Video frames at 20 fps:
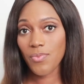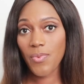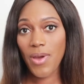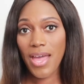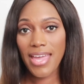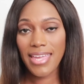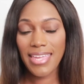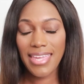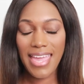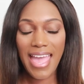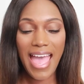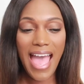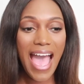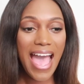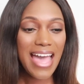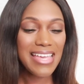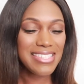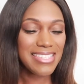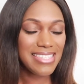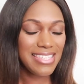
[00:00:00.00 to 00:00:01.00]
where he
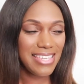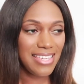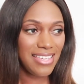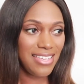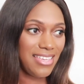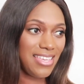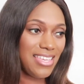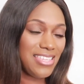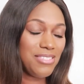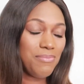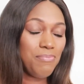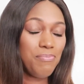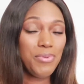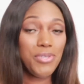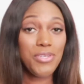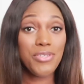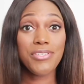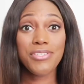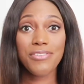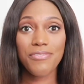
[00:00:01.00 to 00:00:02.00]
has his
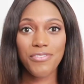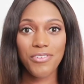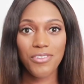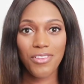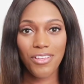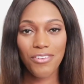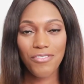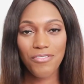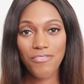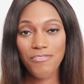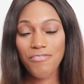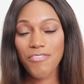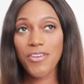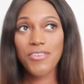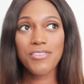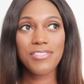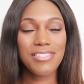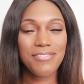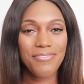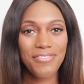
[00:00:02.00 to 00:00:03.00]
beautiful
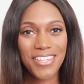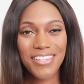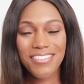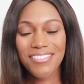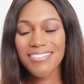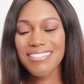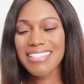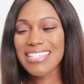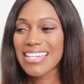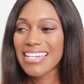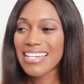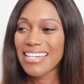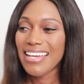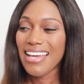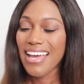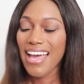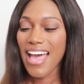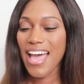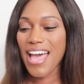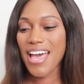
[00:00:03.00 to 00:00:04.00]
rose field,
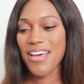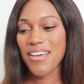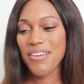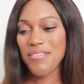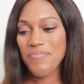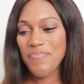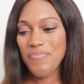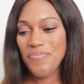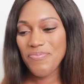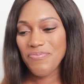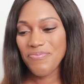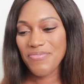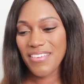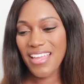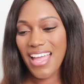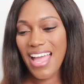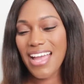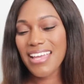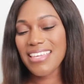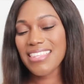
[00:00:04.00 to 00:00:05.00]
I
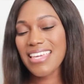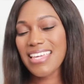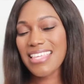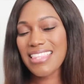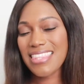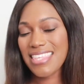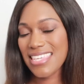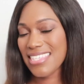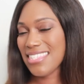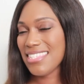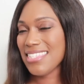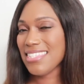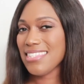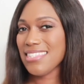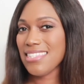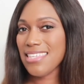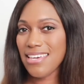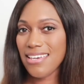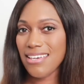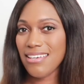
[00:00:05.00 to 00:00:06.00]
think this is
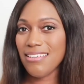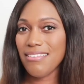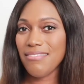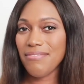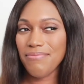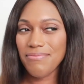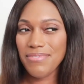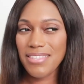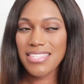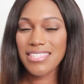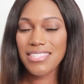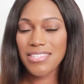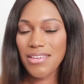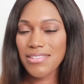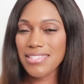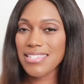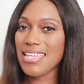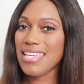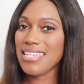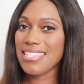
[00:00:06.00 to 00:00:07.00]

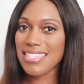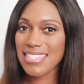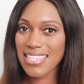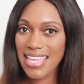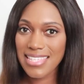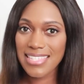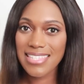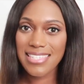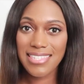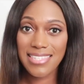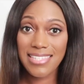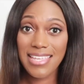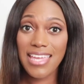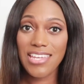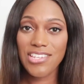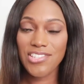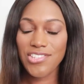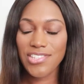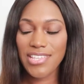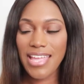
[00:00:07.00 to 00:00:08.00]
going to take center
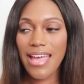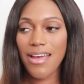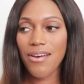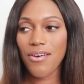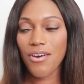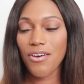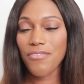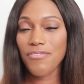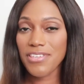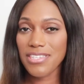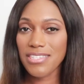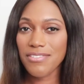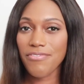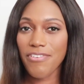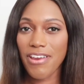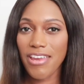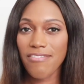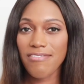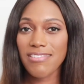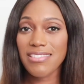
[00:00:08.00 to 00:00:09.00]
stage now of his
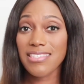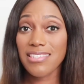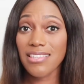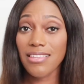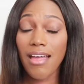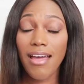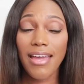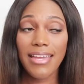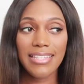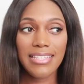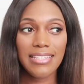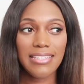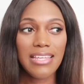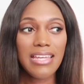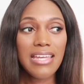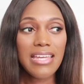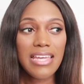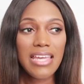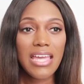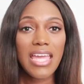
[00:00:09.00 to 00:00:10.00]
fragrance line. And
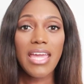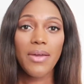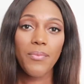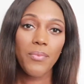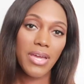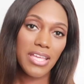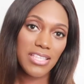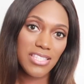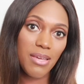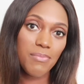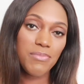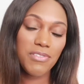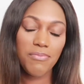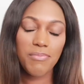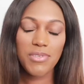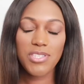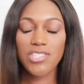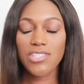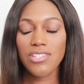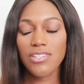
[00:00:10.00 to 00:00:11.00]
in terms of
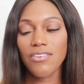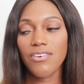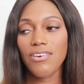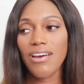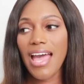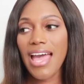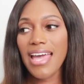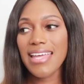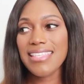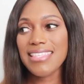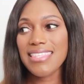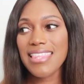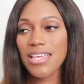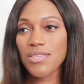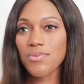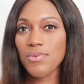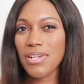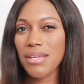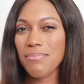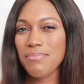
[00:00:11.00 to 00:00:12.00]
Miss Dior, and
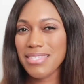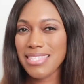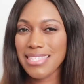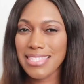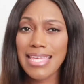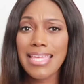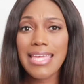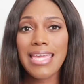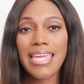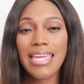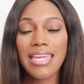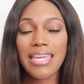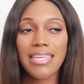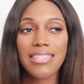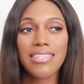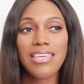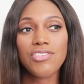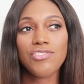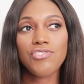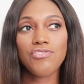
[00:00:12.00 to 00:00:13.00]
that's what I'm seeing.
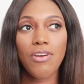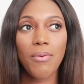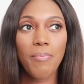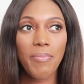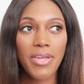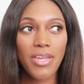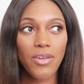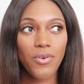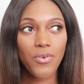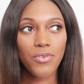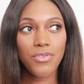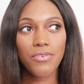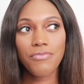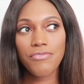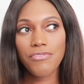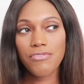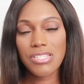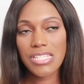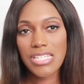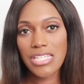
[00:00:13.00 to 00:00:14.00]
They're dropping all the
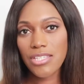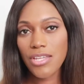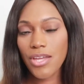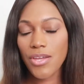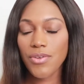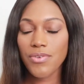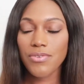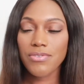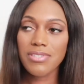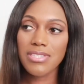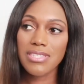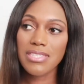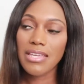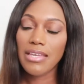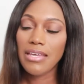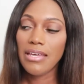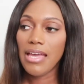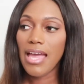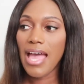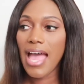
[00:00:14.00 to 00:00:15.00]
fruity notes
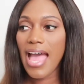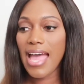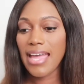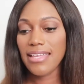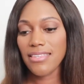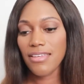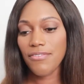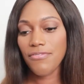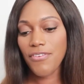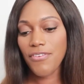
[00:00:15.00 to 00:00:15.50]
and they're